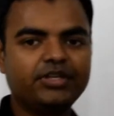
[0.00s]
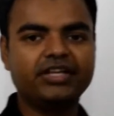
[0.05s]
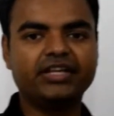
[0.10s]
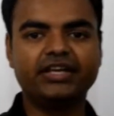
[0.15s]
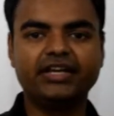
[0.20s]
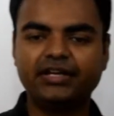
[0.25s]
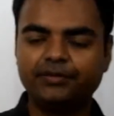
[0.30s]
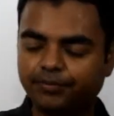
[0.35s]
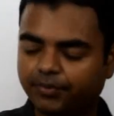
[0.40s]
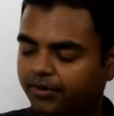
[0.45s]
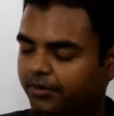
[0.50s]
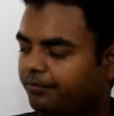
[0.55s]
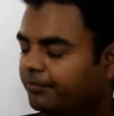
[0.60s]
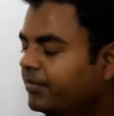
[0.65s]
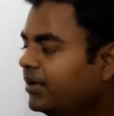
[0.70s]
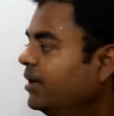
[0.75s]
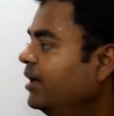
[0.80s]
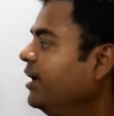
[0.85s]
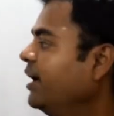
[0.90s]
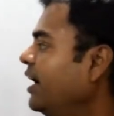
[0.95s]
heat pump
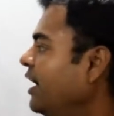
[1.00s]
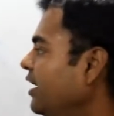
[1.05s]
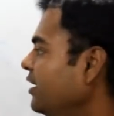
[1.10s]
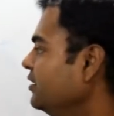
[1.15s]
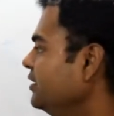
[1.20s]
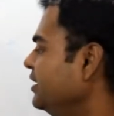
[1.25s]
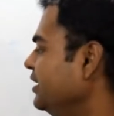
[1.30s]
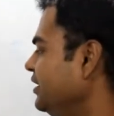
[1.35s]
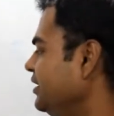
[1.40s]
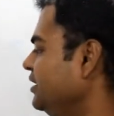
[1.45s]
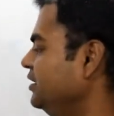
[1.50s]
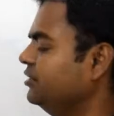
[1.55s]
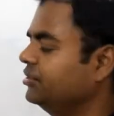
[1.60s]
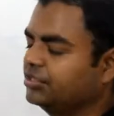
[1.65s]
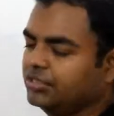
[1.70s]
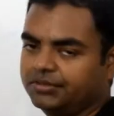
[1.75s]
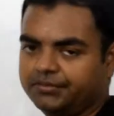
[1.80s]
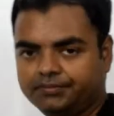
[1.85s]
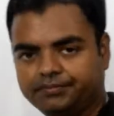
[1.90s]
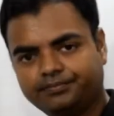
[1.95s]
and heat
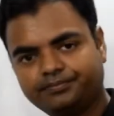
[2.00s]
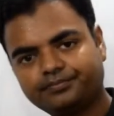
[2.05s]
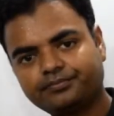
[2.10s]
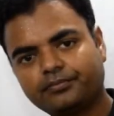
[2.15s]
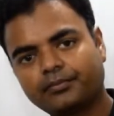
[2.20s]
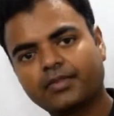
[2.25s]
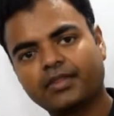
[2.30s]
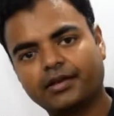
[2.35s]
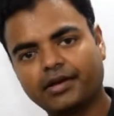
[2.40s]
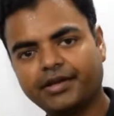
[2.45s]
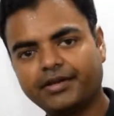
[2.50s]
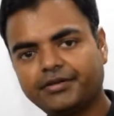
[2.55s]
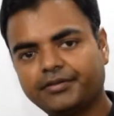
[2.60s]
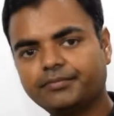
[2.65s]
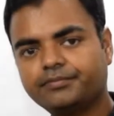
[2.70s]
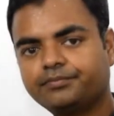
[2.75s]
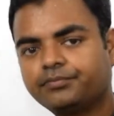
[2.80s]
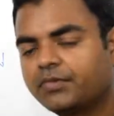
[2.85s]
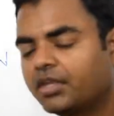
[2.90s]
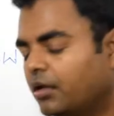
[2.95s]
engine, right?
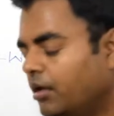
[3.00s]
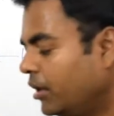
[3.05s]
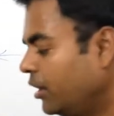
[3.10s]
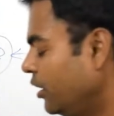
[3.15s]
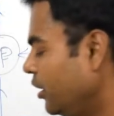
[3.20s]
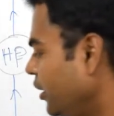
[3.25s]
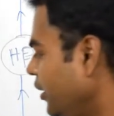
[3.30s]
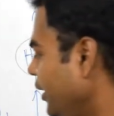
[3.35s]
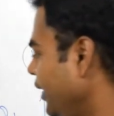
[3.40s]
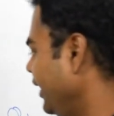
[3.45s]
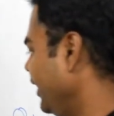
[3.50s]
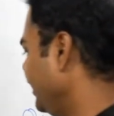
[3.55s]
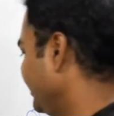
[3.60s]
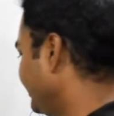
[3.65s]
In